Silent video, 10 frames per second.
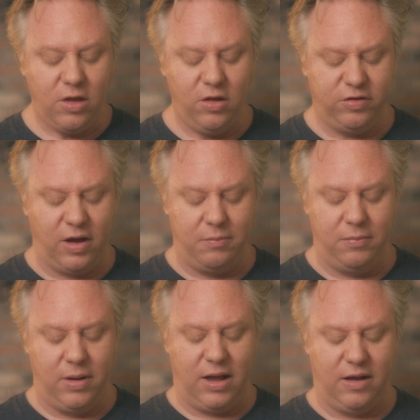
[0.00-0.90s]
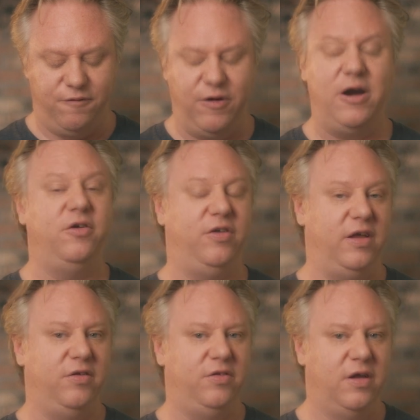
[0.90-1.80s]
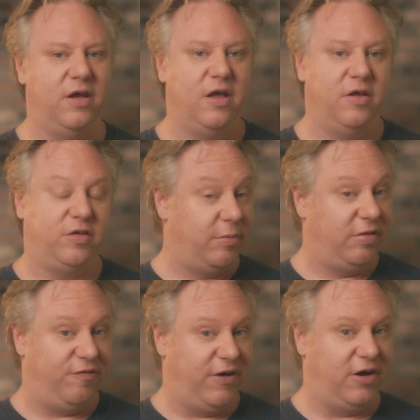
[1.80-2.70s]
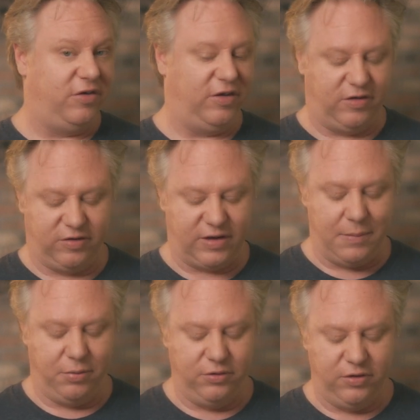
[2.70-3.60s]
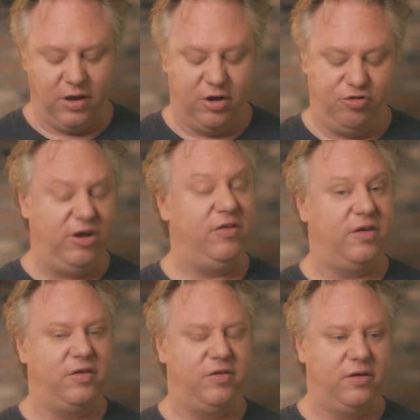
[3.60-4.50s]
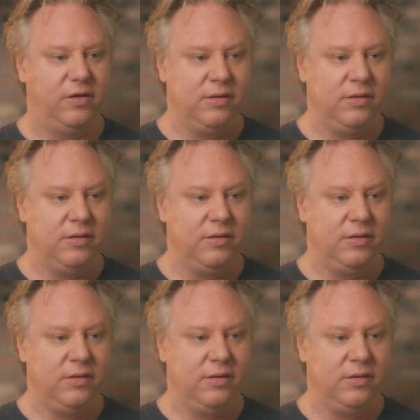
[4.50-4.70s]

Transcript: some Pharisees, some of the Pharisees' disciples, Jesus,